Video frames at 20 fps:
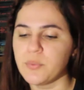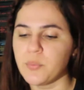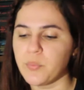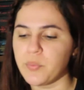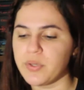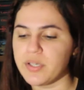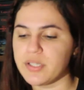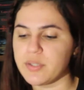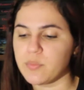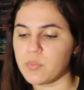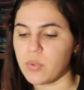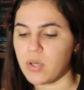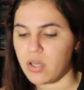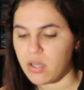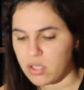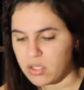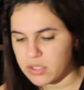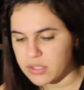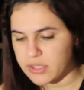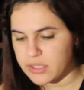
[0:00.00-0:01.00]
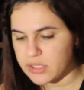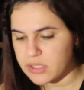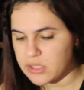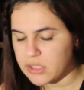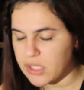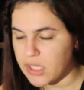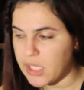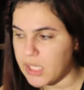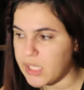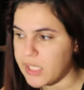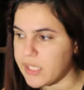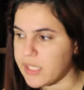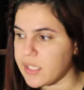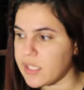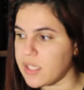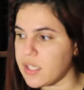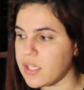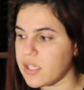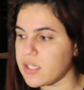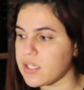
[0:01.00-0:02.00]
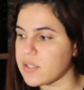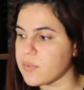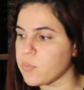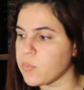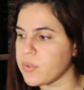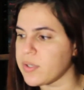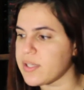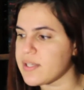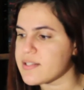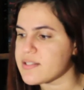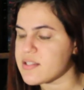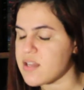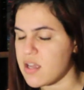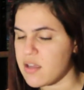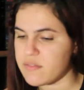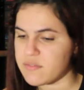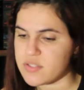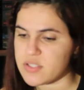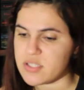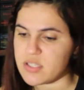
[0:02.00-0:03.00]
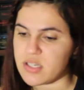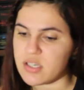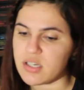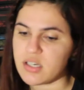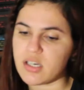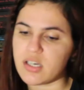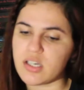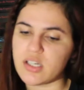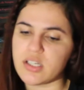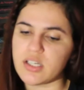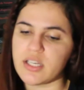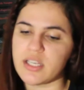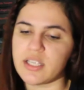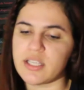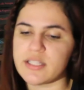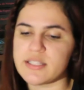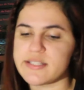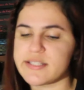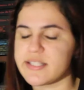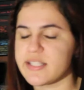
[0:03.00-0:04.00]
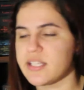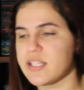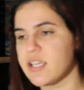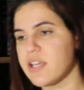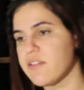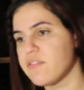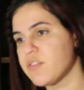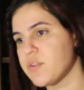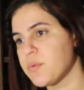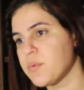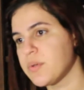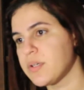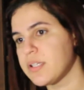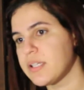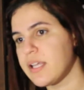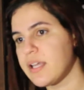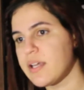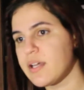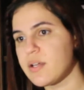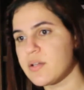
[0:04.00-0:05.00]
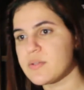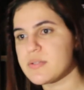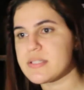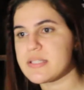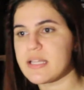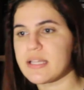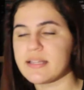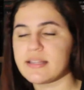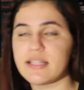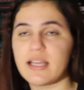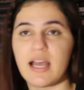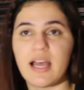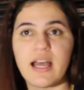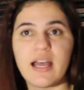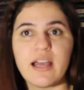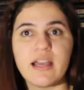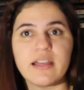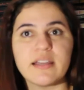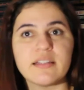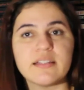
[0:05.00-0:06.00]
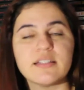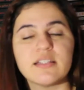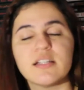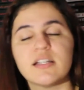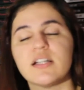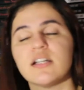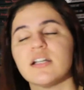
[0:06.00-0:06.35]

with Wally and with Savitar and seeing everyone else that died.